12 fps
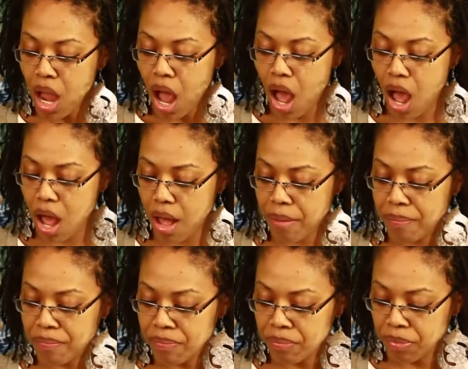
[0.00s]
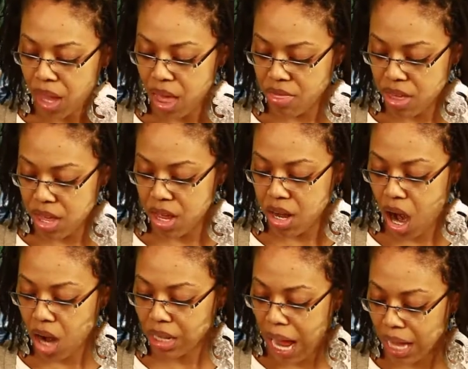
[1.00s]
Um, and then
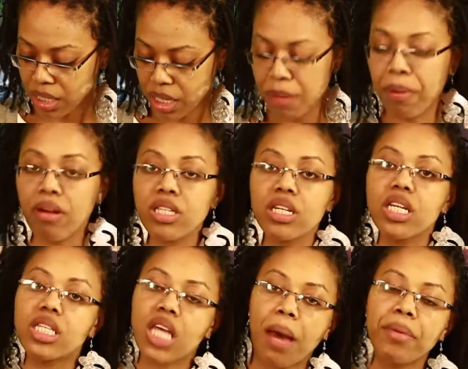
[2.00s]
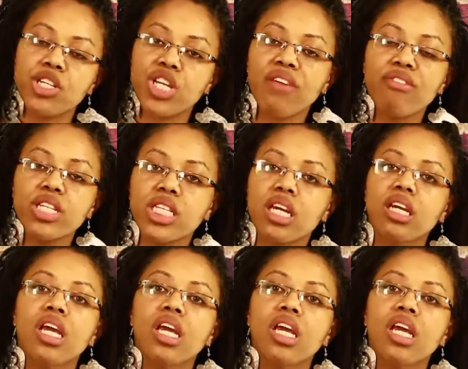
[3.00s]
our last key person is Thomas Jefferson.